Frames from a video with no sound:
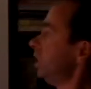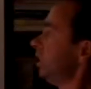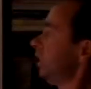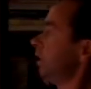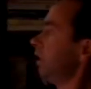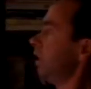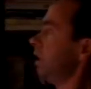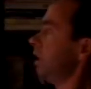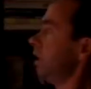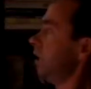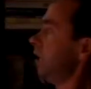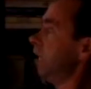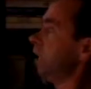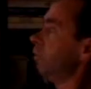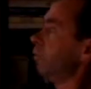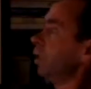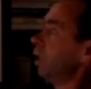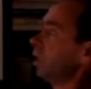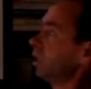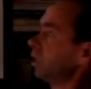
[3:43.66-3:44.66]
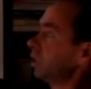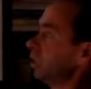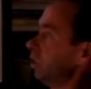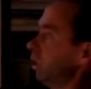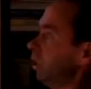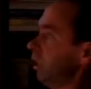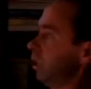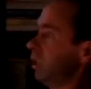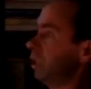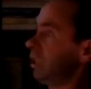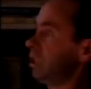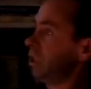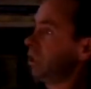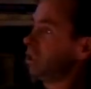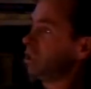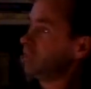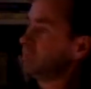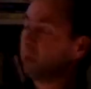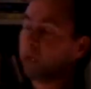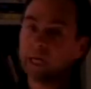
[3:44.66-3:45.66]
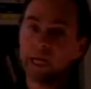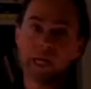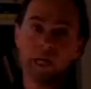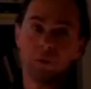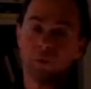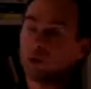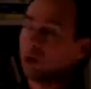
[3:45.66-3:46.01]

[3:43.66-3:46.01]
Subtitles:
this is the equinox, the spring